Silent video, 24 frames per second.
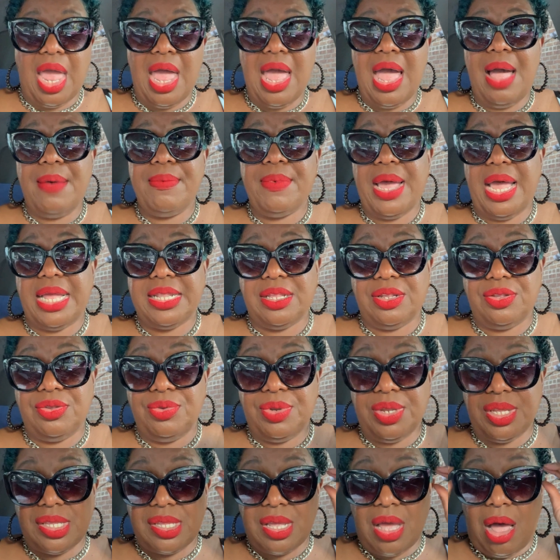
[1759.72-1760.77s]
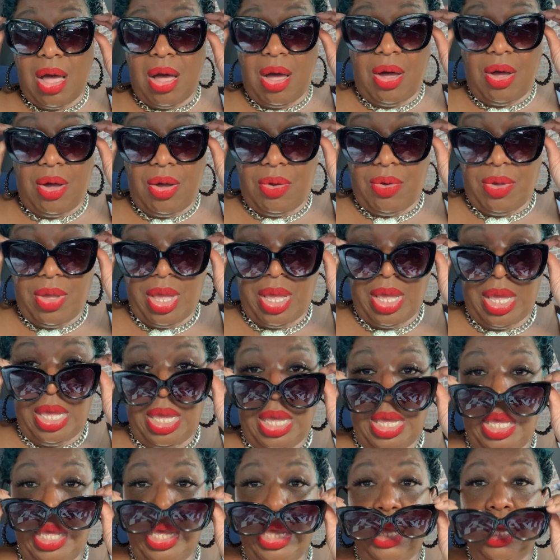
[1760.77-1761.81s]
I'm gonna have to do this haul
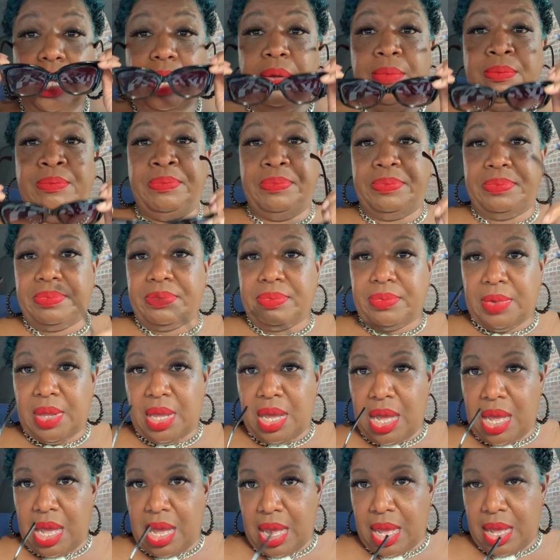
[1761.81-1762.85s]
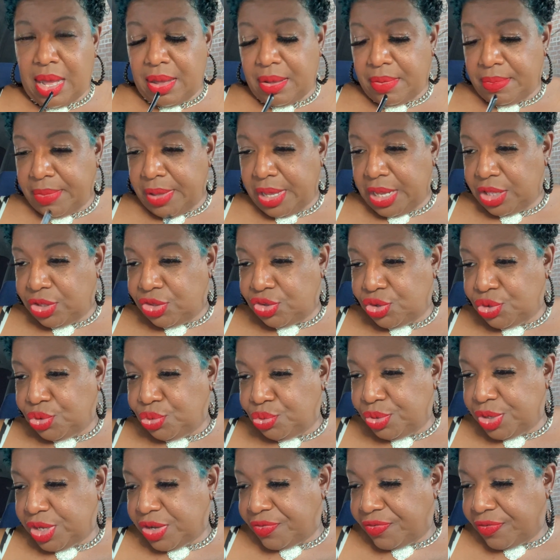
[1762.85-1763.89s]
um, in two
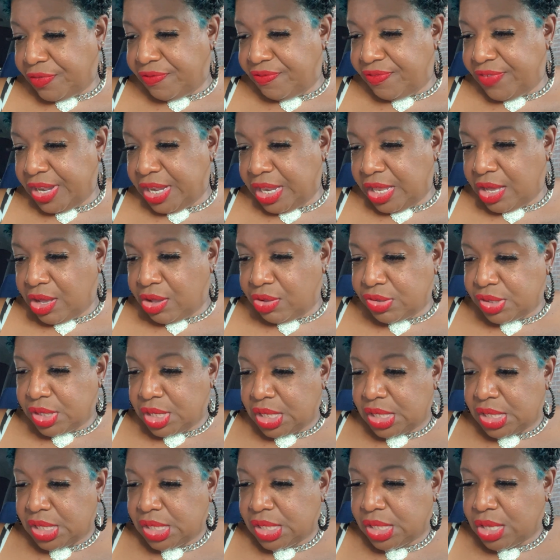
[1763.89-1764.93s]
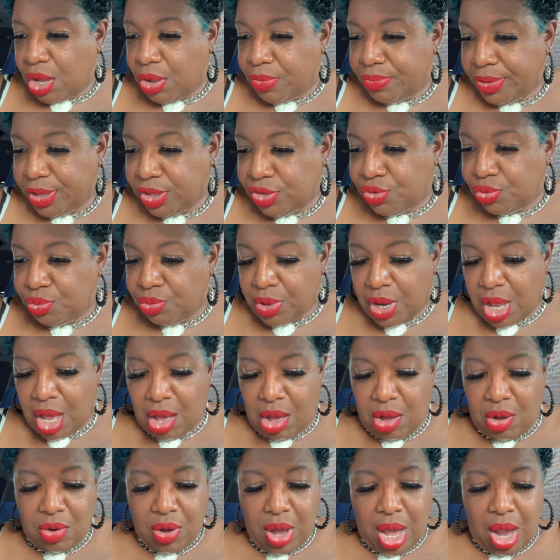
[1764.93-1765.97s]
different videos because it's gonna be too
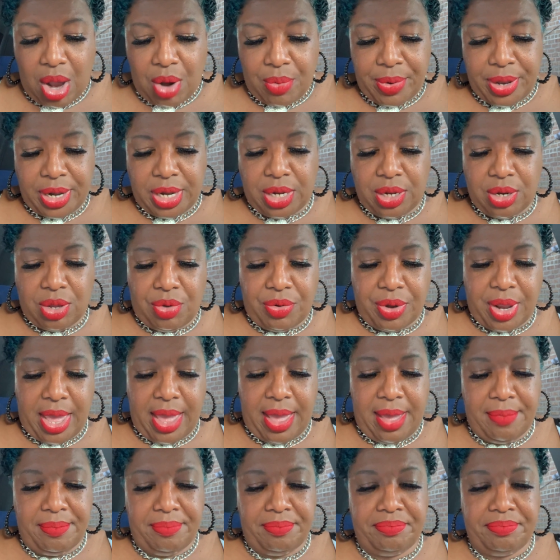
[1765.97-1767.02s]
long. I already know that.